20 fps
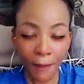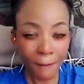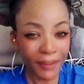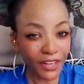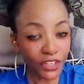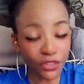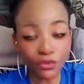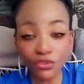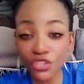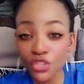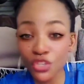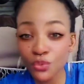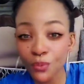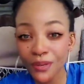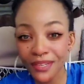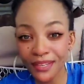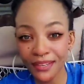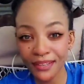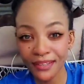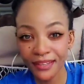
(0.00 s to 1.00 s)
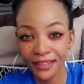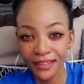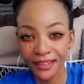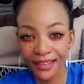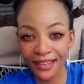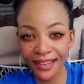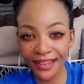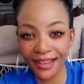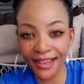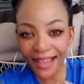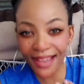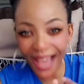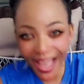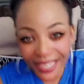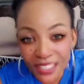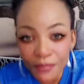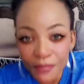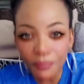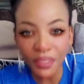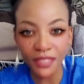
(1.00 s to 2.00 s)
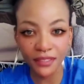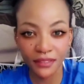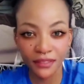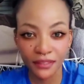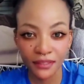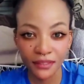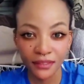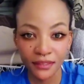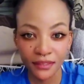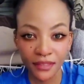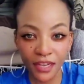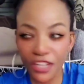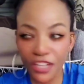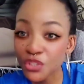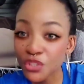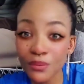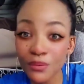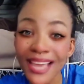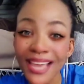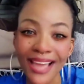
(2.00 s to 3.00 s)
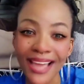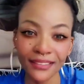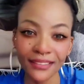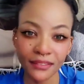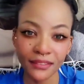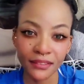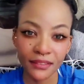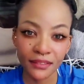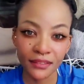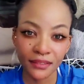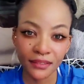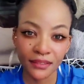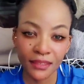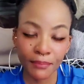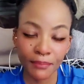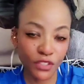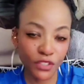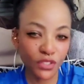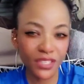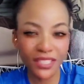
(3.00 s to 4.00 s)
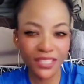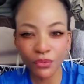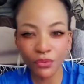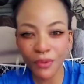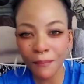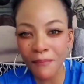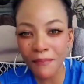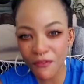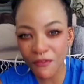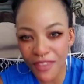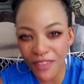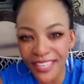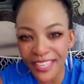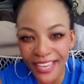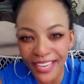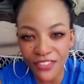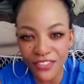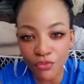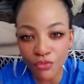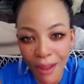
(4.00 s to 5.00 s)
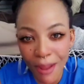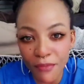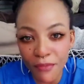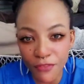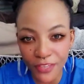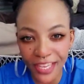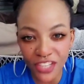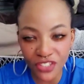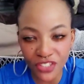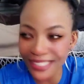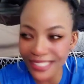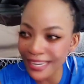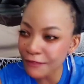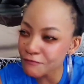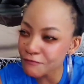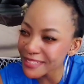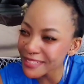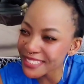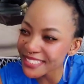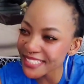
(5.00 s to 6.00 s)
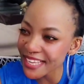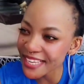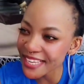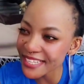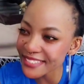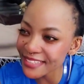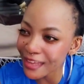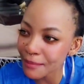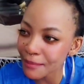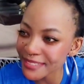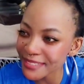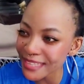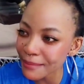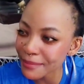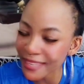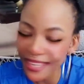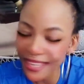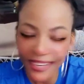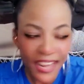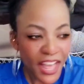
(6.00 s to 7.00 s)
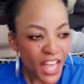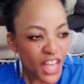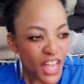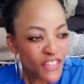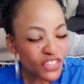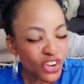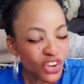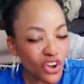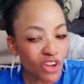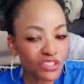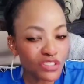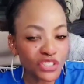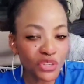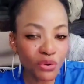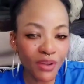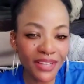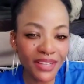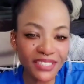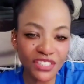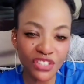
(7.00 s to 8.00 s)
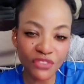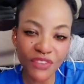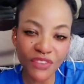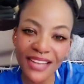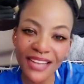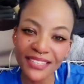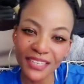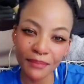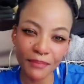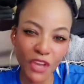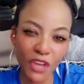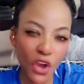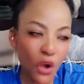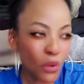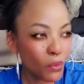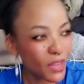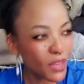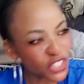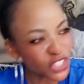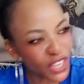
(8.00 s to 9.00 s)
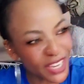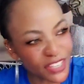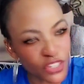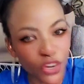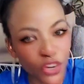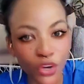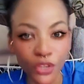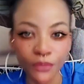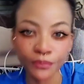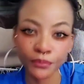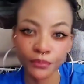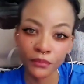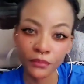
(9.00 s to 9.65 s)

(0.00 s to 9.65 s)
But you just want to cut me because you can. But you see the the ramifications, and I've been saying it time and time again, the consequences of cutting me always hit her.